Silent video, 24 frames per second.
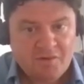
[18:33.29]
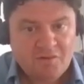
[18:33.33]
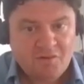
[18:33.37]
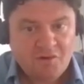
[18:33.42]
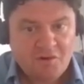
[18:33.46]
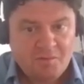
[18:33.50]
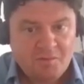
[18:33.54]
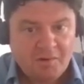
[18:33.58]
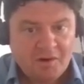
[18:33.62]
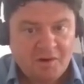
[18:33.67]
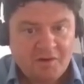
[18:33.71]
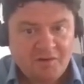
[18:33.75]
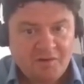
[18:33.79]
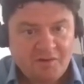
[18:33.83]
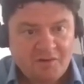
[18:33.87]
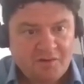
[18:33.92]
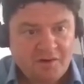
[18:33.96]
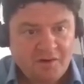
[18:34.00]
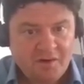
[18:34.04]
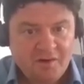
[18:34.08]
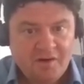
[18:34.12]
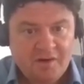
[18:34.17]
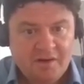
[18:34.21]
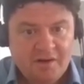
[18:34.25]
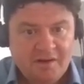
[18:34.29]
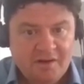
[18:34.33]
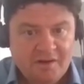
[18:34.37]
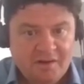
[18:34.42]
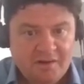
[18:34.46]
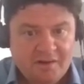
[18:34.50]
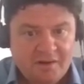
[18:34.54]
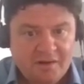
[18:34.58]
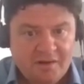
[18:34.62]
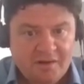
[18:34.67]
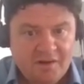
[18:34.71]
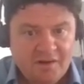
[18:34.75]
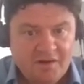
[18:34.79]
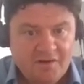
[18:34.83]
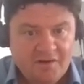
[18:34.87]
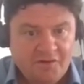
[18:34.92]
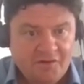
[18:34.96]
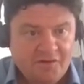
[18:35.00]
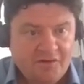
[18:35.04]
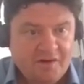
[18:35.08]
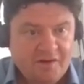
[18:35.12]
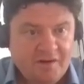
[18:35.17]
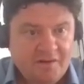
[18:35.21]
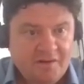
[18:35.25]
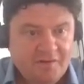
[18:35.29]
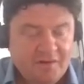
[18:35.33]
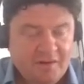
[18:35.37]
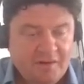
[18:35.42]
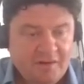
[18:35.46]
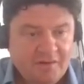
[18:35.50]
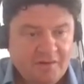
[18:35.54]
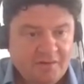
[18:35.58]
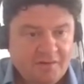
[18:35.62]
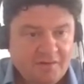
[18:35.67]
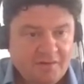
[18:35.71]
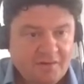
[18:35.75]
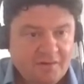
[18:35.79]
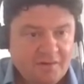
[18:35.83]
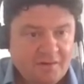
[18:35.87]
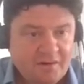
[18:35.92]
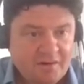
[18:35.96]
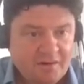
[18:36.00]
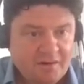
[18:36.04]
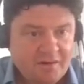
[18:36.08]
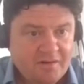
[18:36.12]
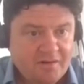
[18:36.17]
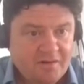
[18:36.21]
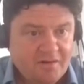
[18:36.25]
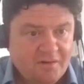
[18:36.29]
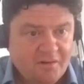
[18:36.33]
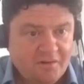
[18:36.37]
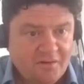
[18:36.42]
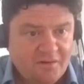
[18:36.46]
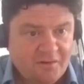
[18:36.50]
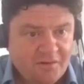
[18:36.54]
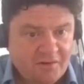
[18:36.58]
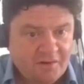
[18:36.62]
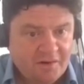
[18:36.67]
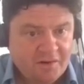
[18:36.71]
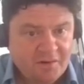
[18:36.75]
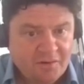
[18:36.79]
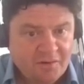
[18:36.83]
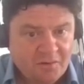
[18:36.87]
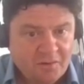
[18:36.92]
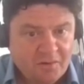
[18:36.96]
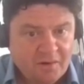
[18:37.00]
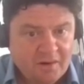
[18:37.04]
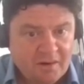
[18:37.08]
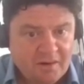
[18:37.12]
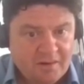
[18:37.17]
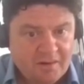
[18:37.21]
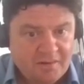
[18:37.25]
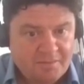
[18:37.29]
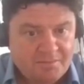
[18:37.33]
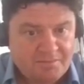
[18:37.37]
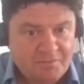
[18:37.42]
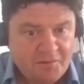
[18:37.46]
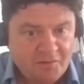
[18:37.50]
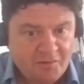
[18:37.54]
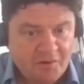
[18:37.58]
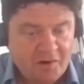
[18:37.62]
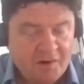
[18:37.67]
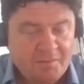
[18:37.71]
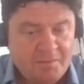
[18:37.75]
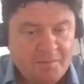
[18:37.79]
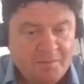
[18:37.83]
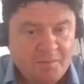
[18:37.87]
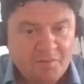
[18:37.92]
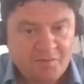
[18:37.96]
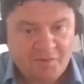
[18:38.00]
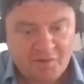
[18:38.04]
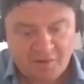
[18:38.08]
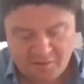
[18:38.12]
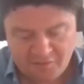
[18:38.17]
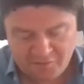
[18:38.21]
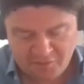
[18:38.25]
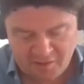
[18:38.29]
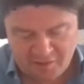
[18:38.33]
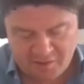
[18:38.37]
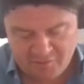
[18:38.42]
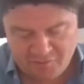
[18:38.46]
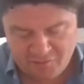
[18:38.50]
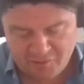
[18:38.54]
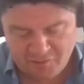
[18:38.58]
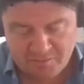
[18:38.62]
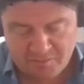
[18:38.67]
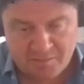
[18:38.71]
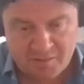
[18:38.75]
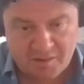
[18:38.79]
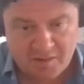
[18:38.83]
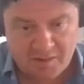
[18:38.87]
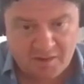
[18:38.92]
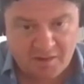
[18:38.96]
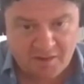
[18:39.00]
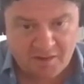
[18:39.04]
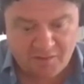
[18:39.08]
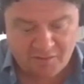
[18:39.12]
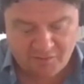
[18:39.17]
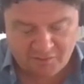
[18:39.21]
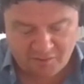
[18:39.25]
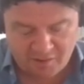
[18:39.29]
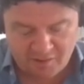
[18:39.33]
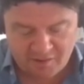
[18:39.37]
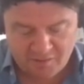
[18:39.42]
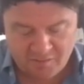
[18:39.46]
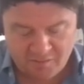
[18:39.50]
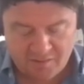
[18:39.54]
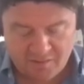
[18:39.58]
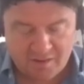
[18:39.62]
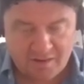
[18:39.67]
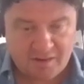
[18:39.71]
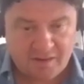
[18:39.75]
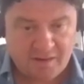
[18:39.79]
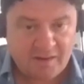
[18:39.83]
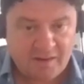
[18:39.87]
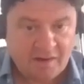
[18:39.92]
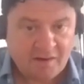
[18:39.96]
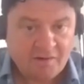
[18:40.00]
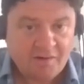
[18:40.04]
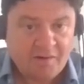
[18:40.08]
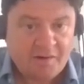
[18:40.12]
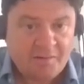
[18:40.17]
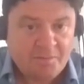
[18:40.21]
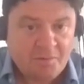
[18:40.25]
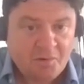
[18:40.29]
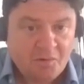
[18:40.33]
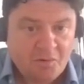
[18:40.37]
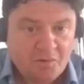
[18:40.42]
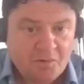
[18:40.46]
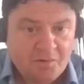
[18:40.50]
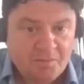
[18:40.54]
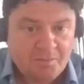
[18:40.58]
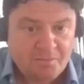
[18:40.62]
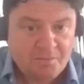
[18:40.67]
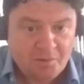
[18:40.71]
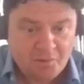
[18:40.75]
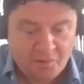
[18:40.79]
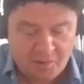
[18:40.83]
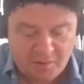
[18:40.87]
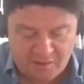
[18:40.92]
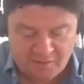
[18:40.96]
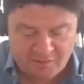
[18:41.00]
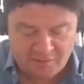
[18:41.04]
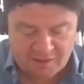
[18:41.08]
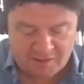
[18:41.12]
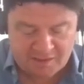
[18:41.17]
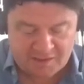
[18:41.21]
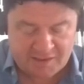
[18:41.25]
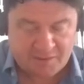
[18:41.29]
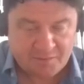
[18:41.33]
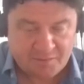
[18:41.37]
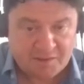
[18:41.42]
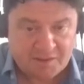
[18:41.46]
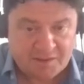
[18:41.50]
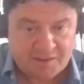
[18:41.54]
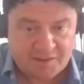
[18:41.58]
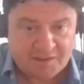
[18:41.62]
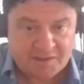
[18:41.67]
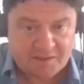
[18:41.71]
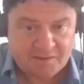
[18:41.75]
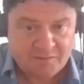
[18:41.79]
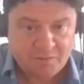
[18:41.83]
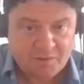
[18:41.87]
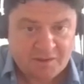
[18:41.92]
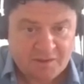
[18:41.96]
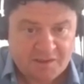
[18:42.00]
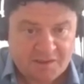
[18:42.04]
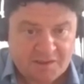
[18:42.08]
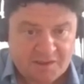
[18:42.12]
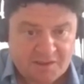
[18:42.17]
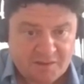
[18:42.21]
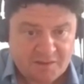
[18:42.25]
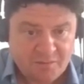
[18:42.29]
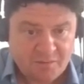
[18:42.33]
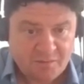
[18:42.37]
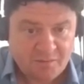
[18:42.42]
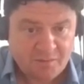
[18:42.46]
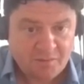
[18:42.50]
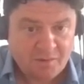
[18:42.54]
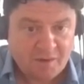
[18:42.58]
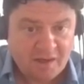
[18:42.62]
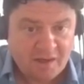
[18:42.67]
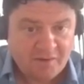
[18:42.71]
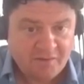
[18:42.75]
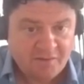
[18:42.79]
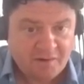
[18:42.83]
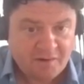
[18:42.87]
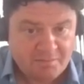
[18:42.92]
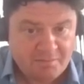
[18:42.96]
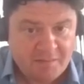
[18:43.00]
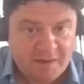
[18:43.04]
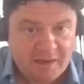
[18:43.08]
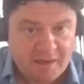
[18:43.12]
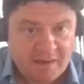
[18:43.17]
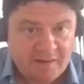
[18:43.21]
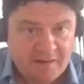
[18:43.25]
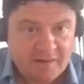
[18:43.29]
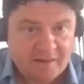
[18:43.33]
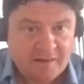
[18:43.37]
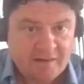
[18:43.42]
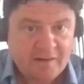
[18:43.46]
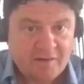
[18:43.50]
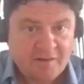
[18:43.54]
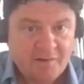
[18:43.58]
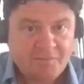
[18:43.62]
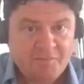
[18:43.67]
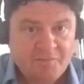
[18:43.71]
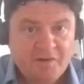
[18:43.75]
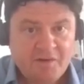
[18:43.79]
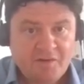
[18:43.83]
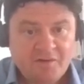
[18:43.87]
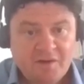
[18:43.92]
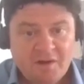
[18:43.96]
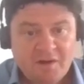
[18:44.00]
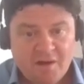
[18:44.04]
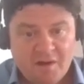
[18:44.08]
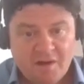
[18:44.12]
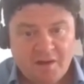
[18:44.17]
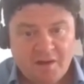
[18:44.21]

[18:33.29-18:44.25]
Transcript: Do my sterling facilities still provide me with enough headroom? So, an important point there actually, which isn't immediately obvious.